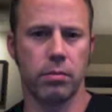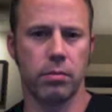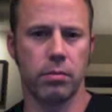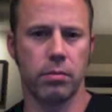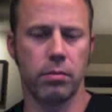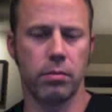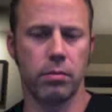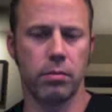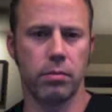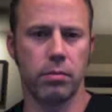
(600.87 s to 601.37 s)

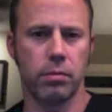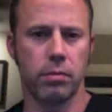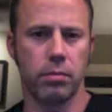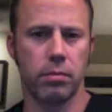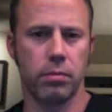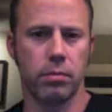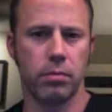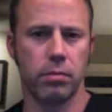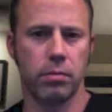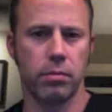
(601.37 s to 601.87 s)

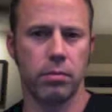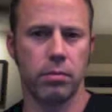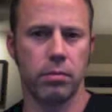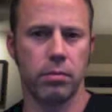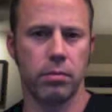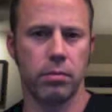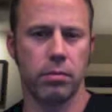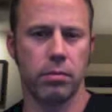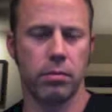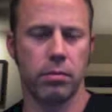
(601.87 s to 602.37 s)

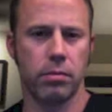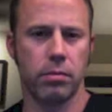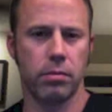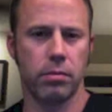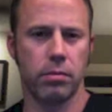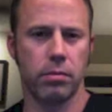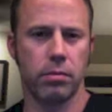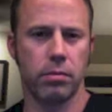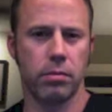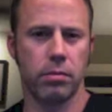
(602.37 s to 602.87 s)

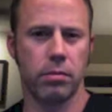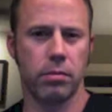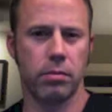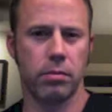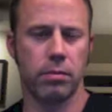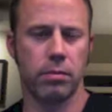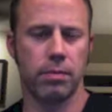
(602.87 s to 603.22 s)
This person isn't speaking.